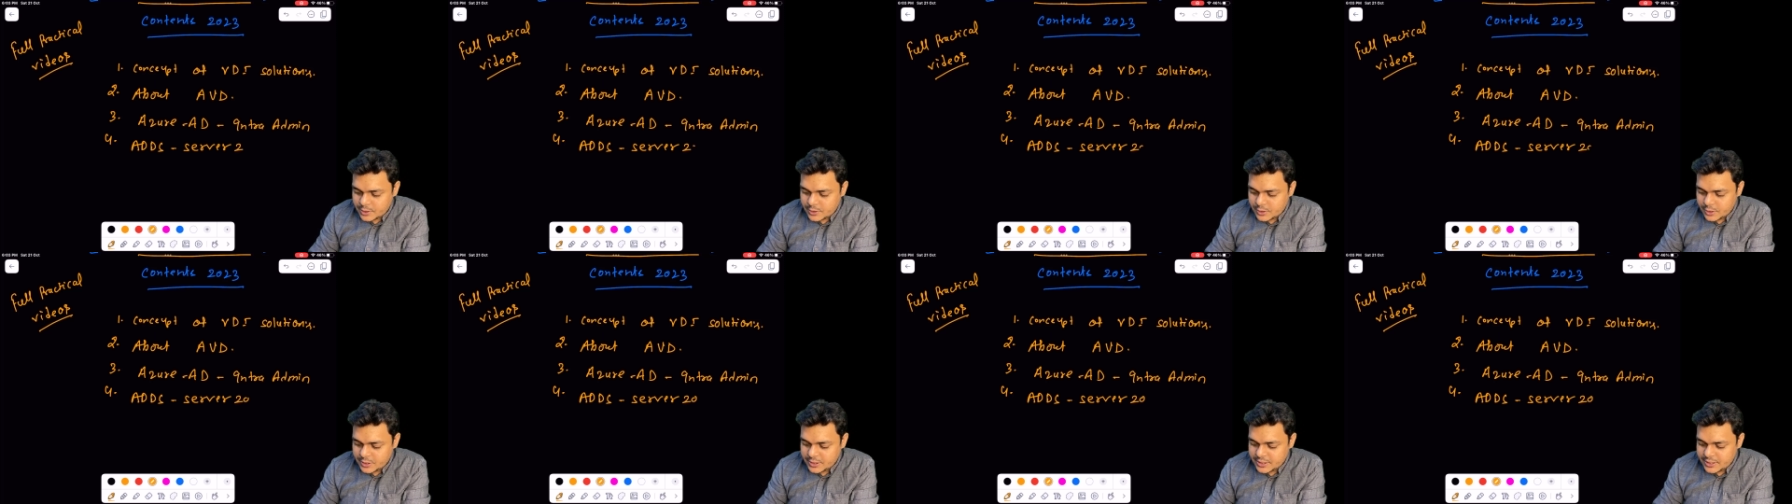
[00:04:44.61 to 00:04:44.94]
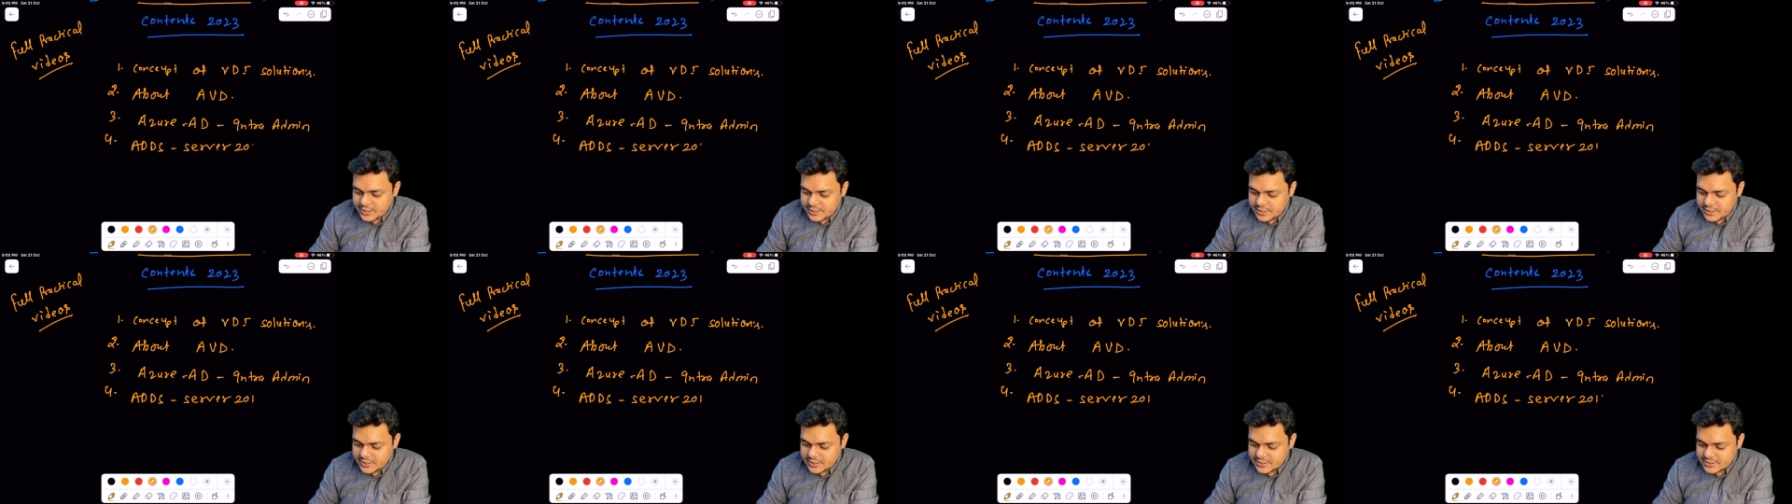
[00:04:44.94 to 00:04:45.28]

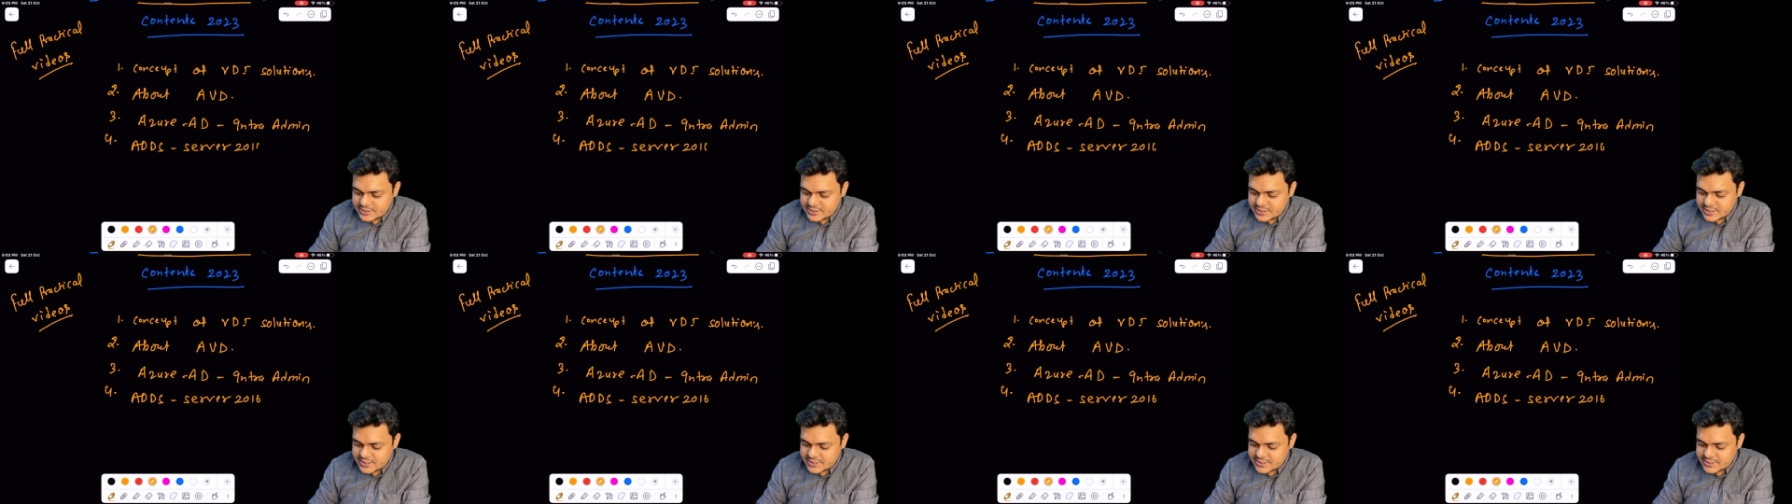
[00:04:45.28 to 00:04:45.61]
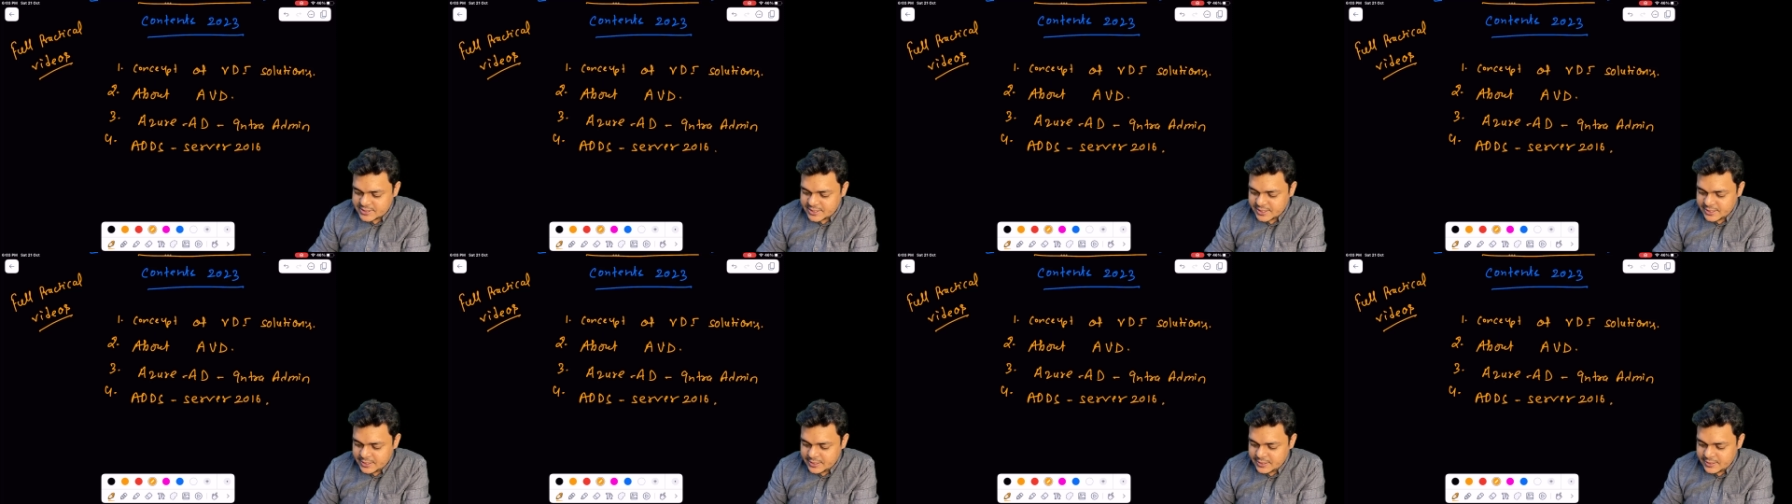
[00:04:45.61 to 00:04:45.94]

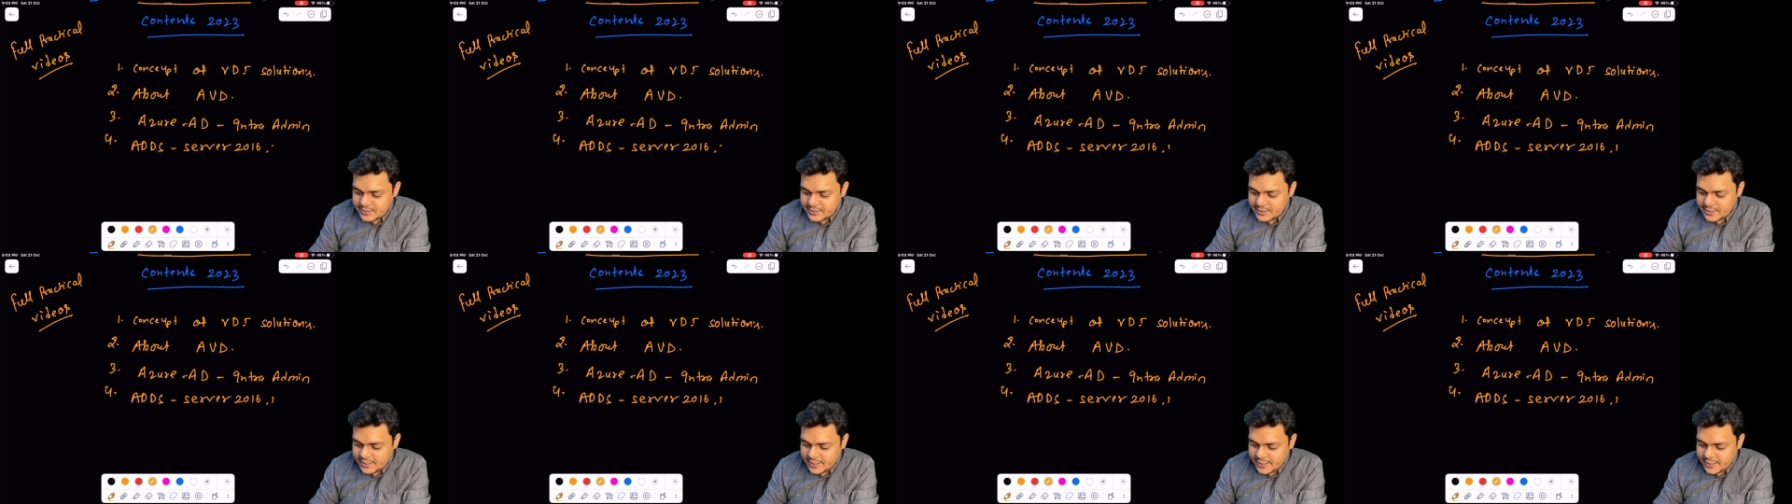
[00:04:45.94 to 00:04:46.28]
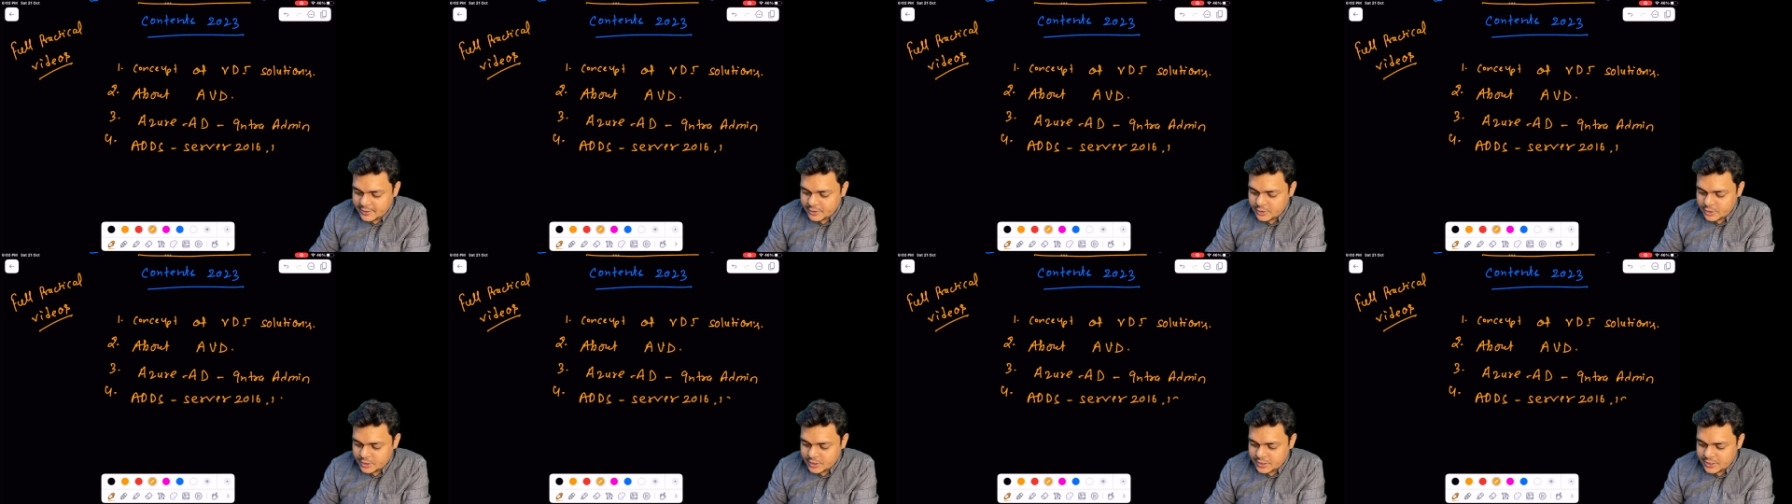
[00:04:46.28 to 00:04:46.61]
2016
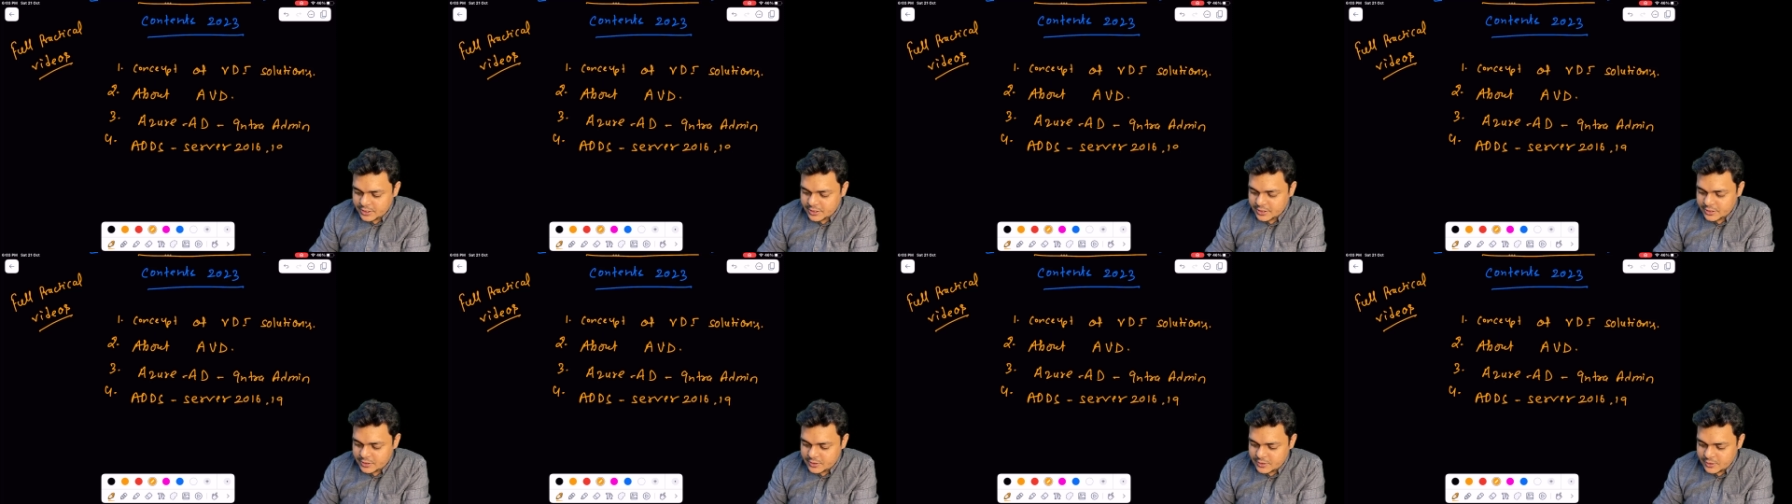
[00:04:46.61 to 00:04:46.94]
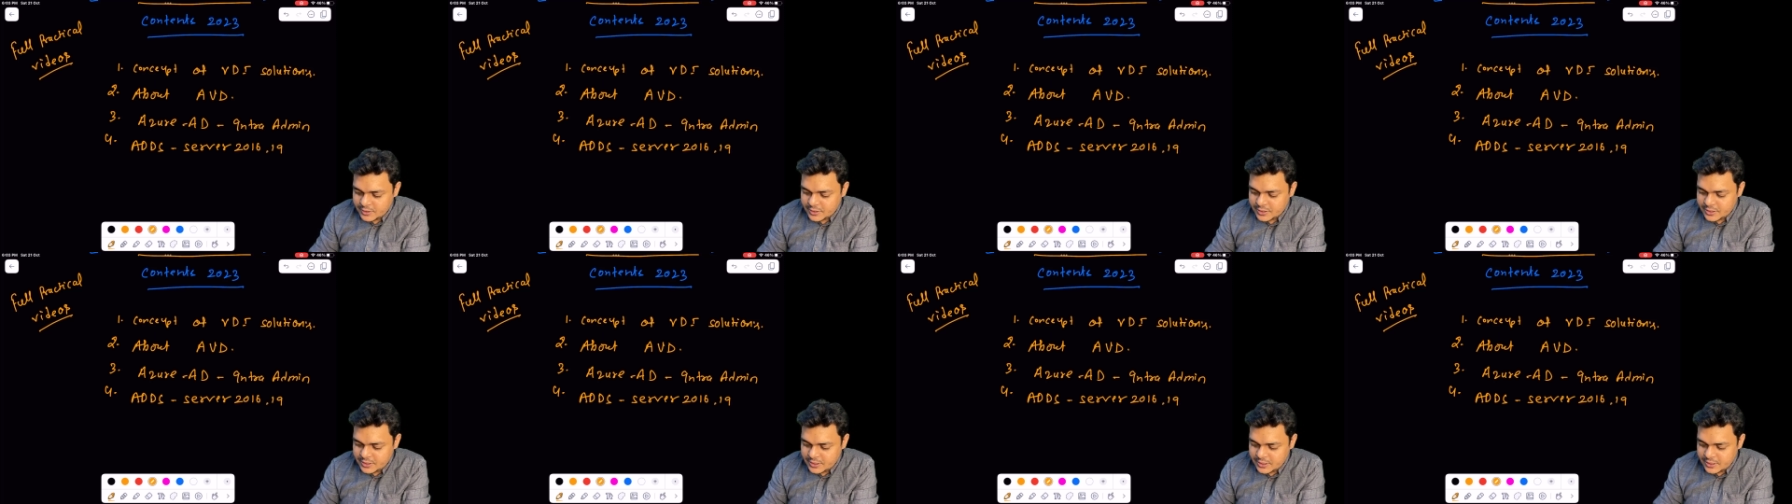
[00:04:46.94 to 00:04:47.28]
and
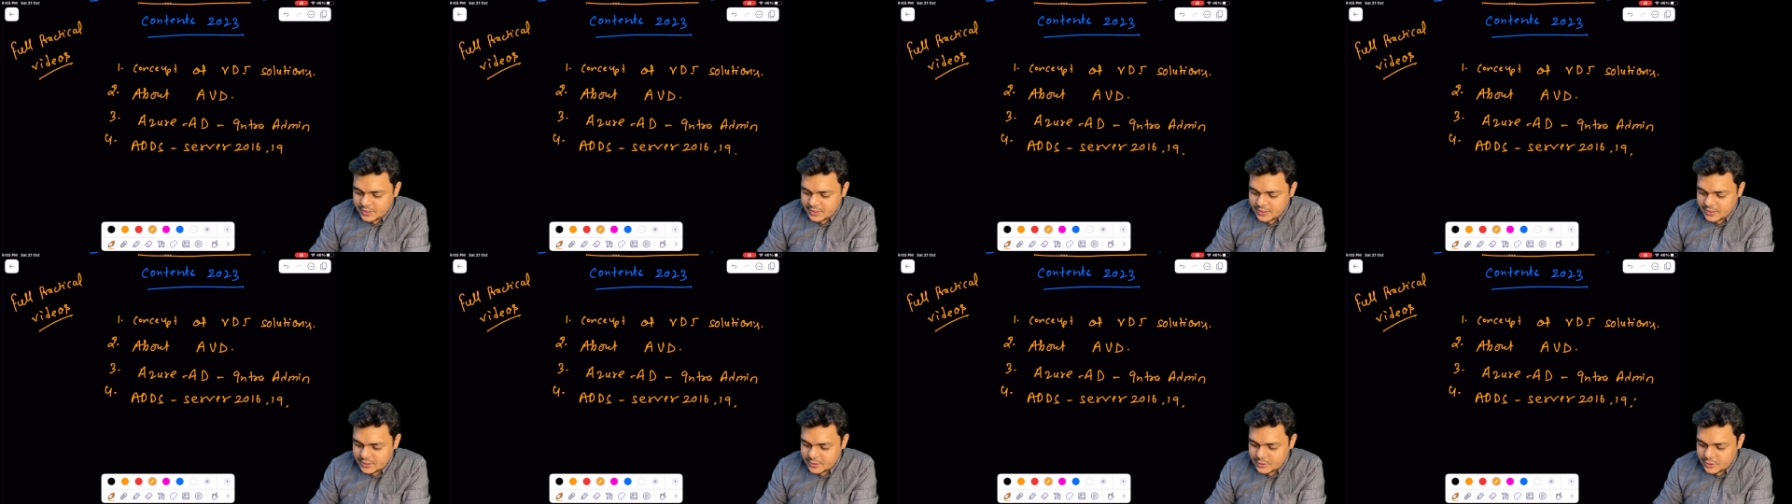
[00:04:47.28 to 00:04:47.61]
2020,